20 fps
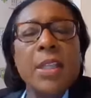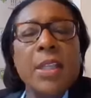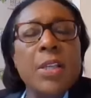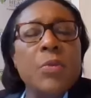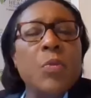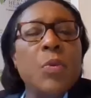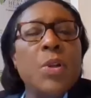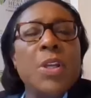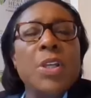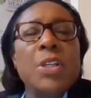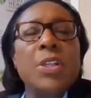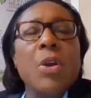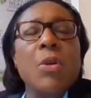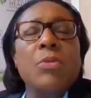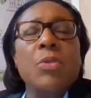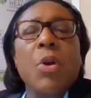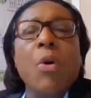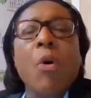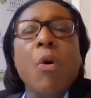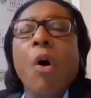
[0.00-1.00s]
they really
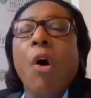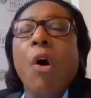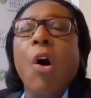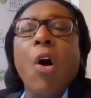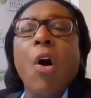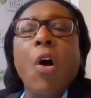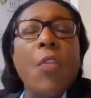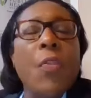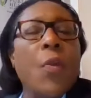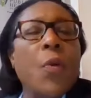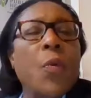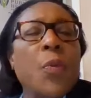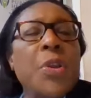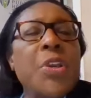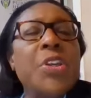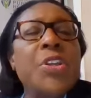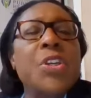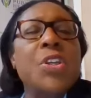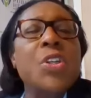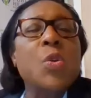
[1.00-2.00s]
don't know all the
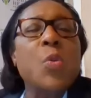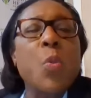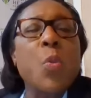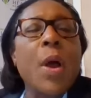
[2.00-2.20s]
reasons